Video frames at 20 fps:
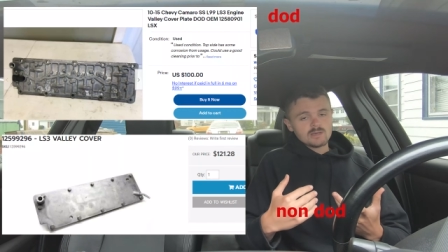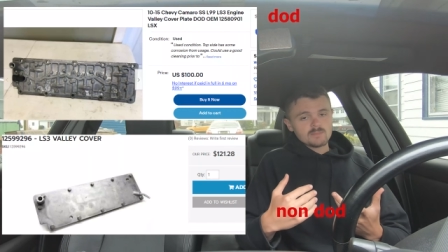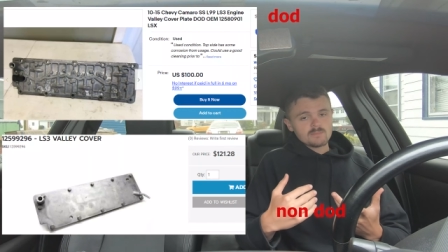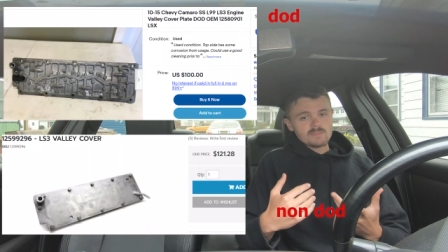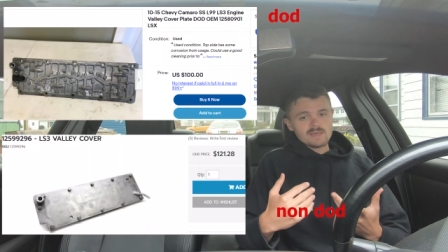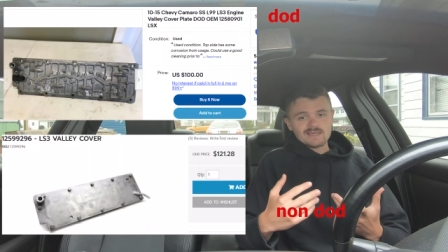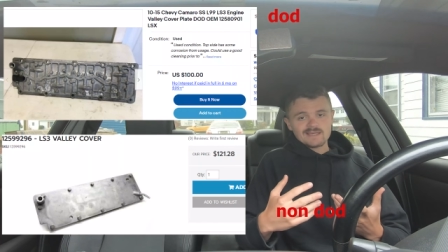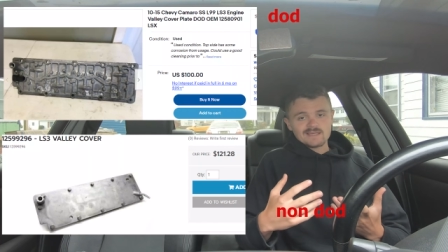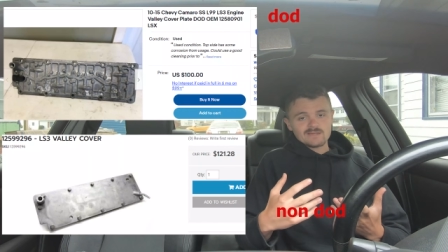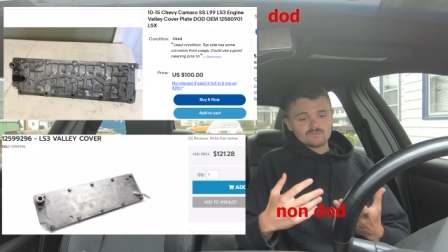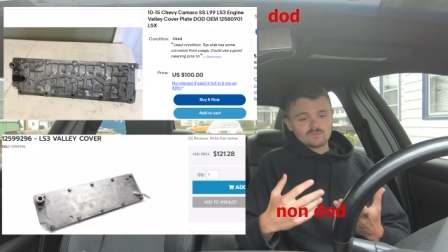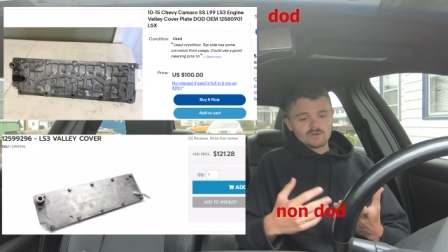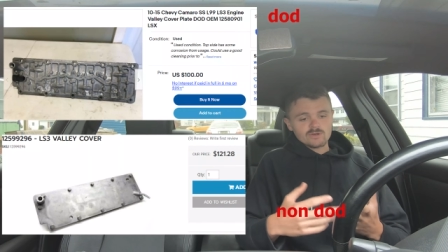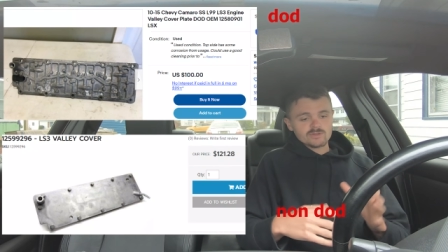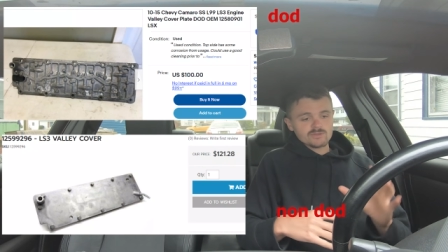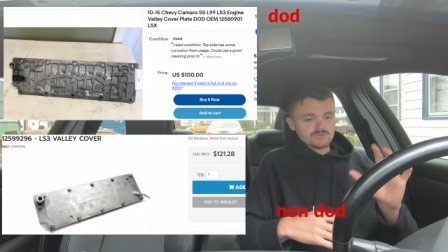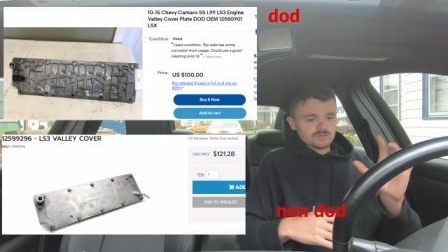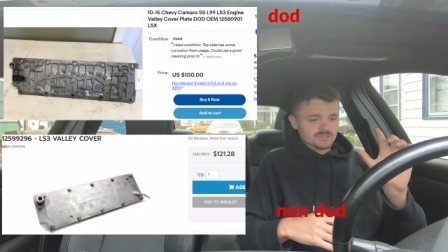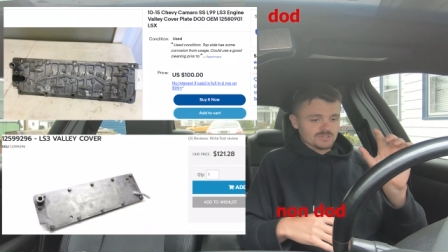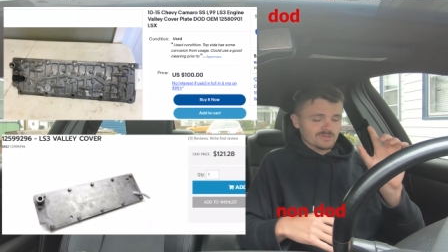make it
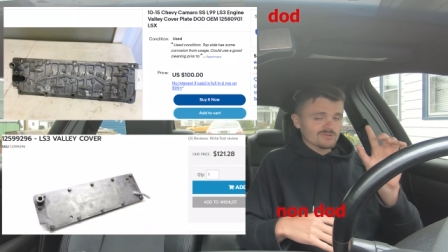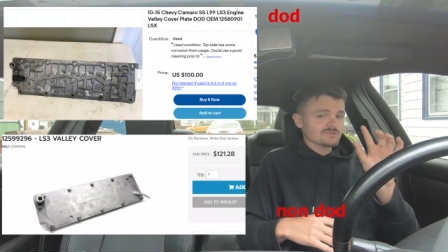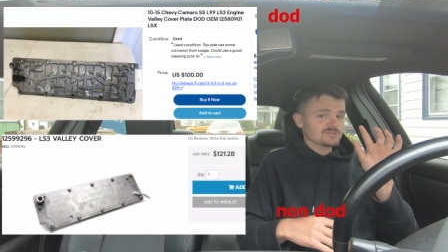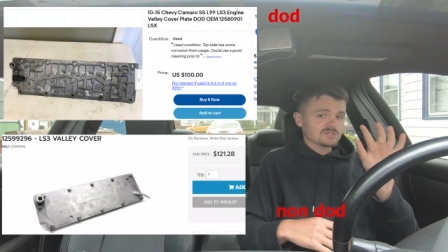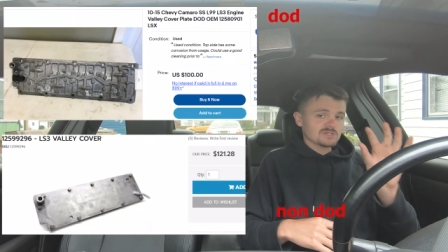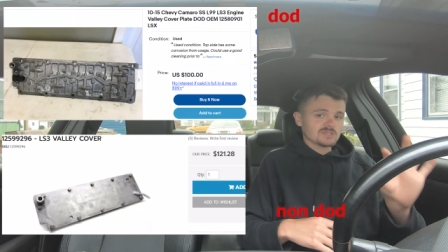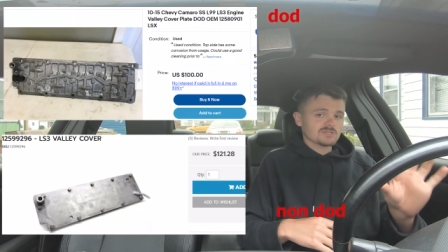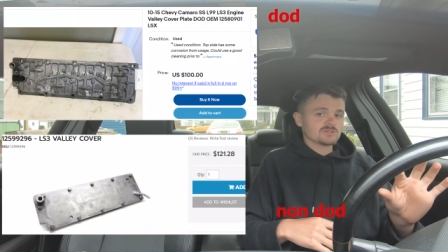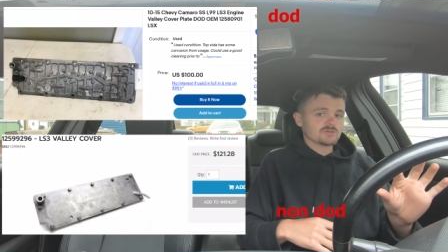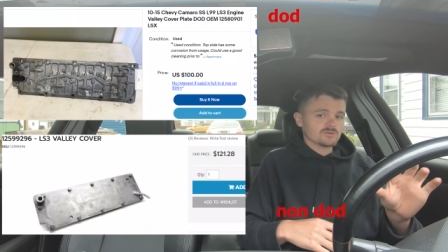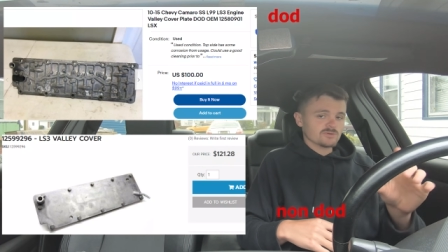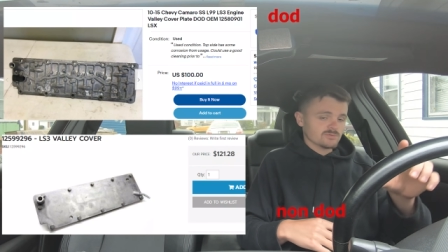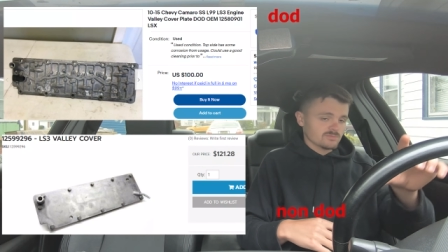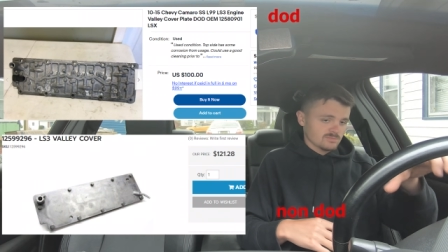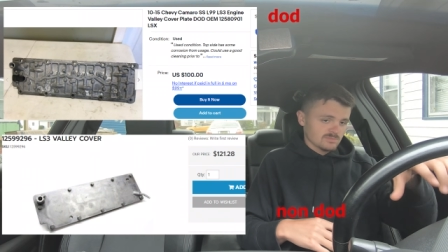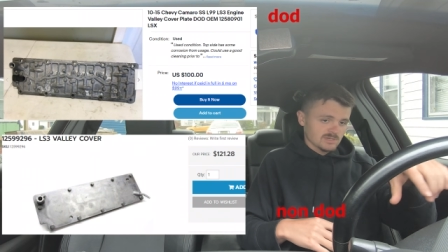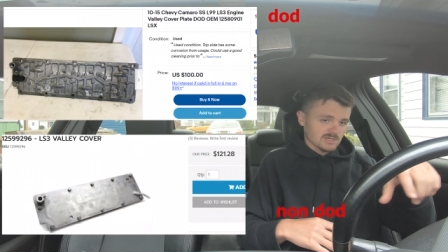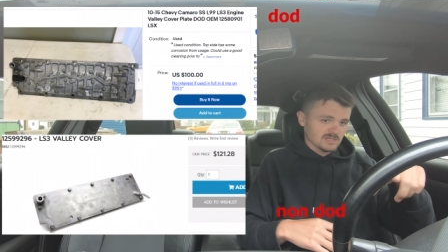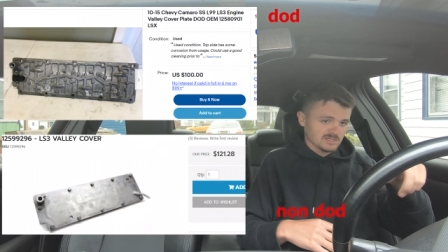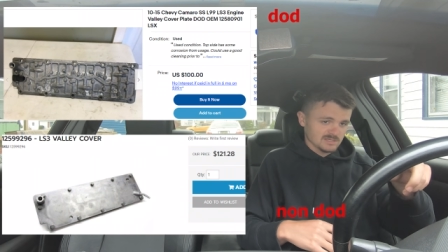where there's this little sensor
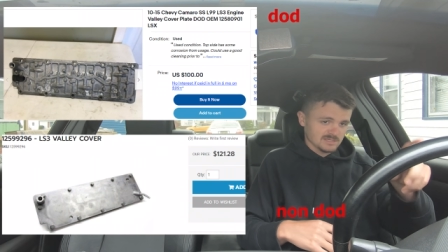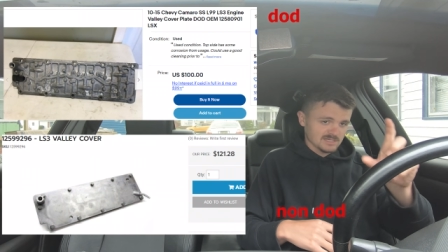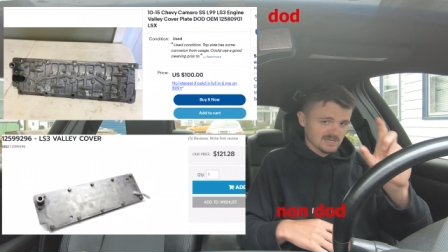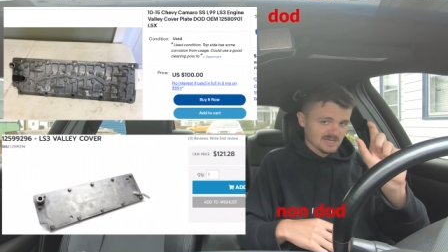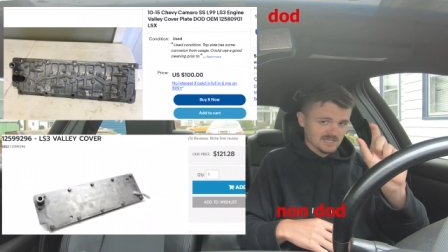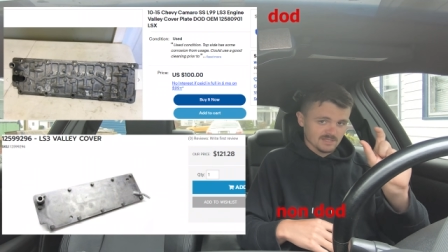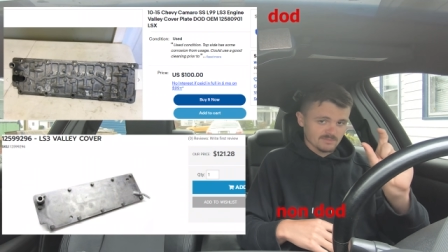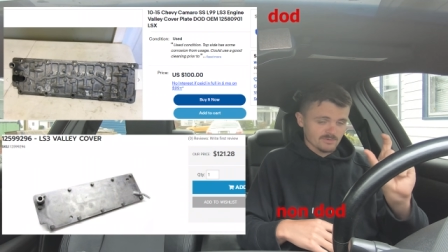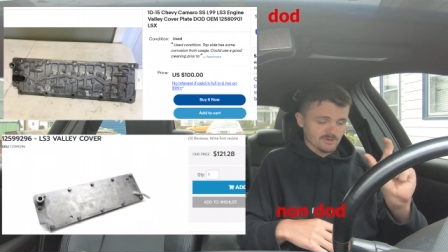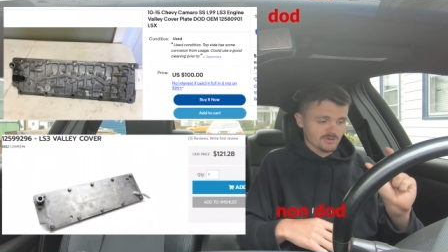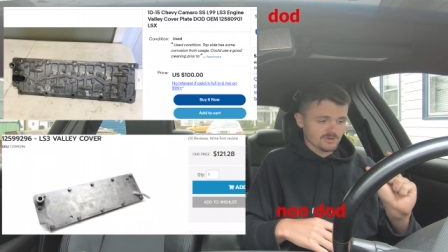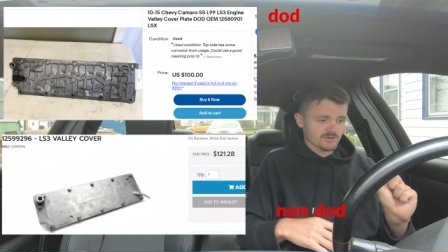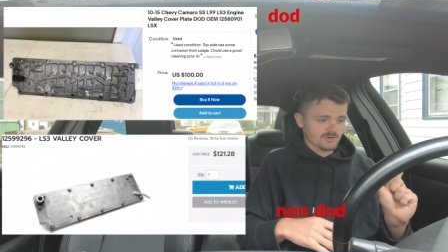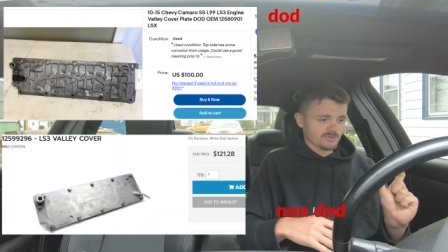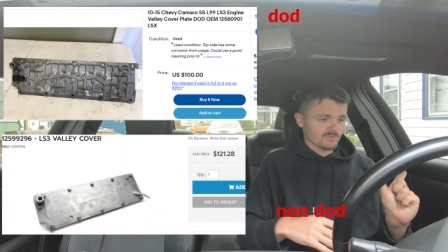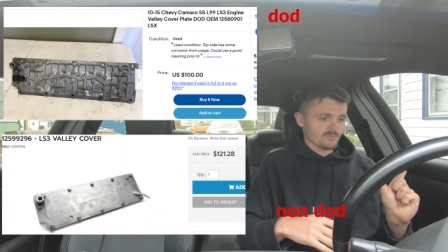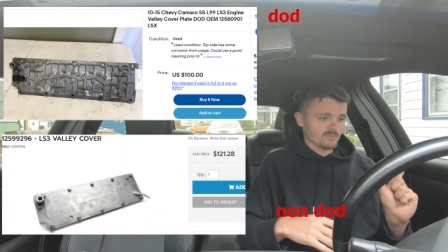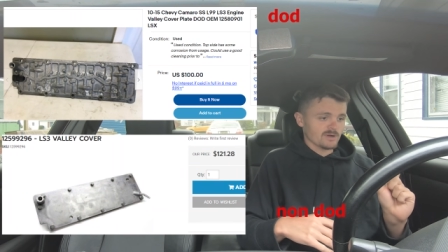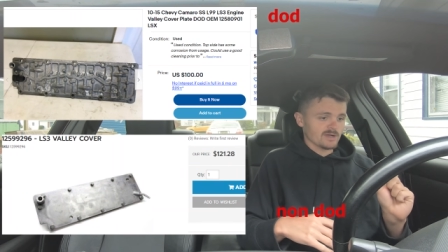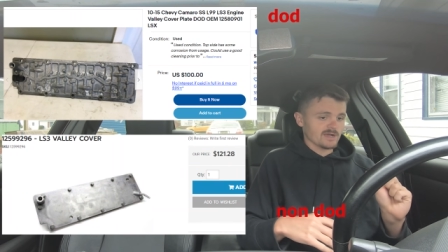inside the
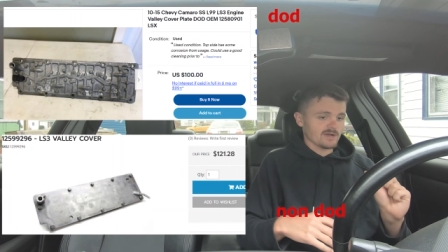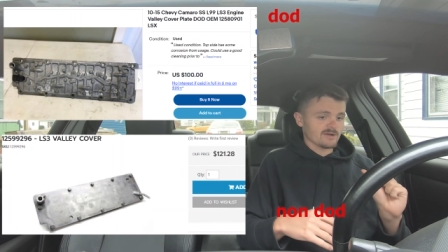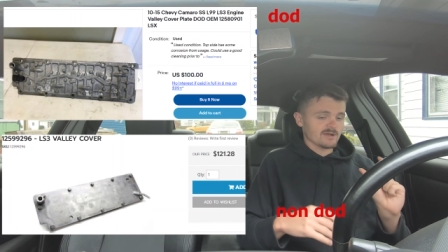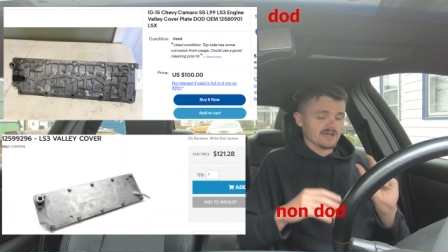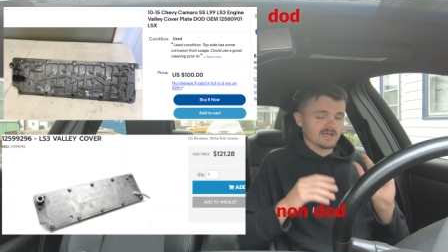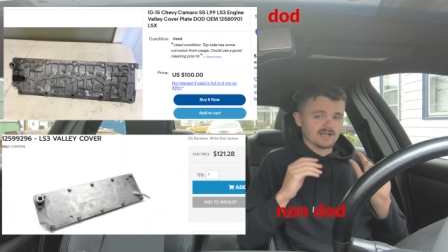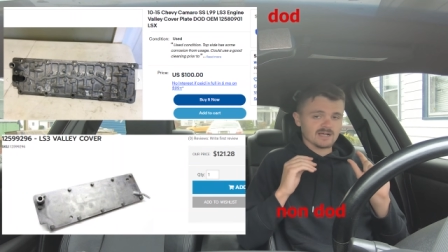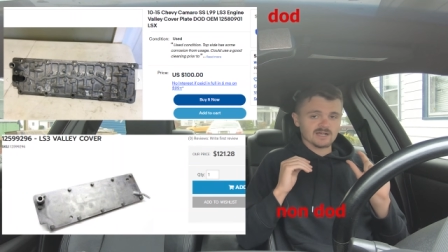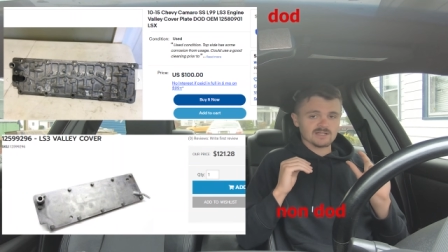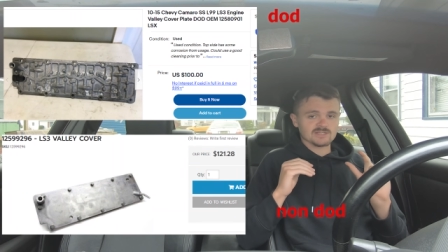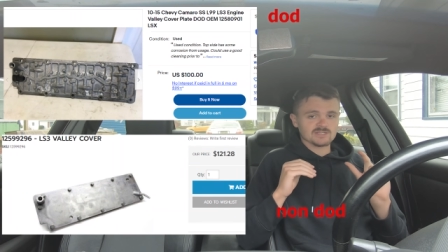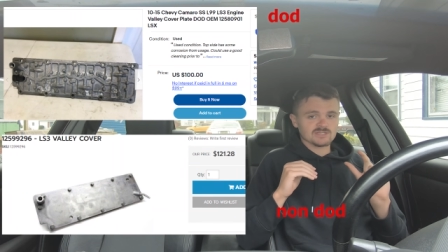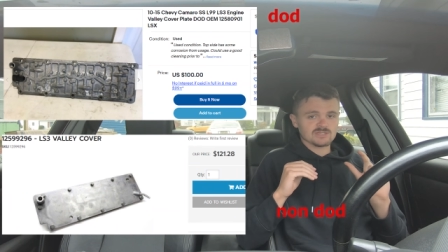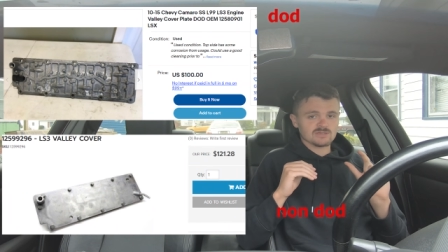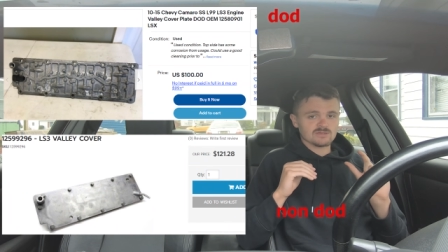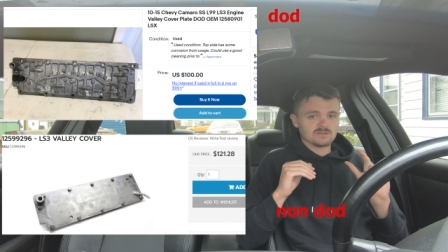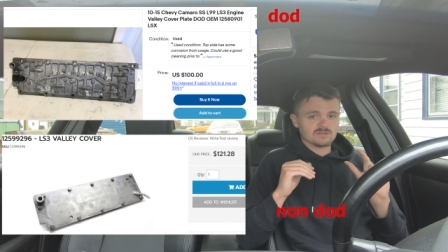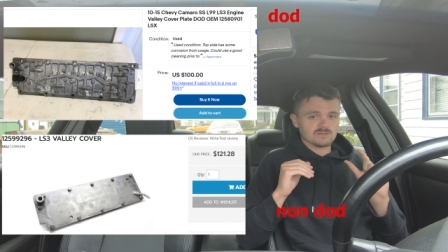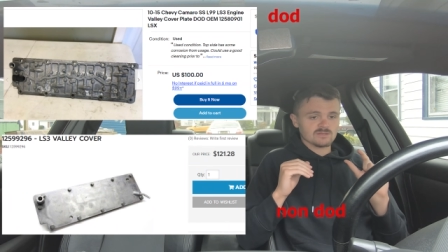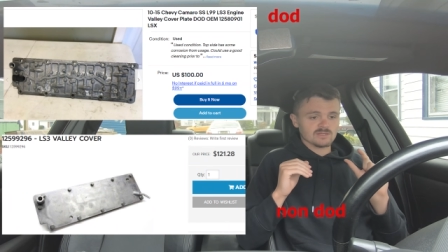motor where it
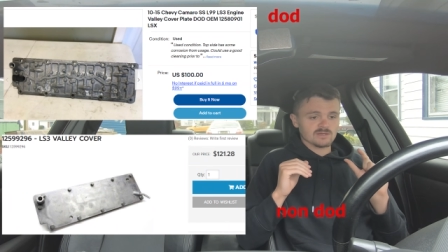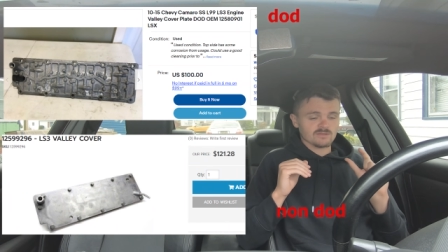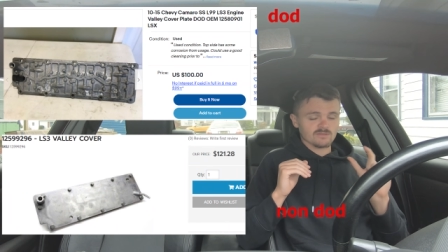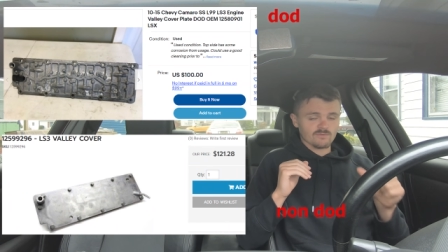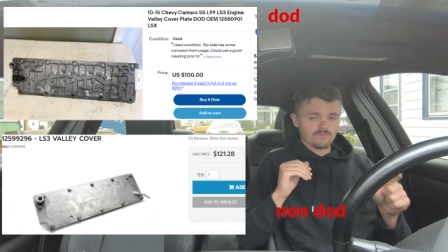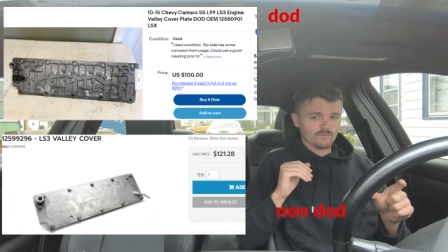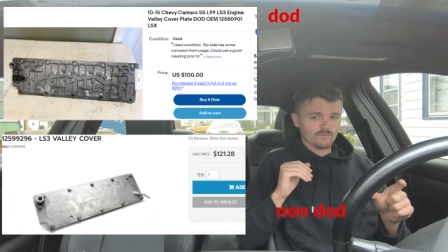cuts down the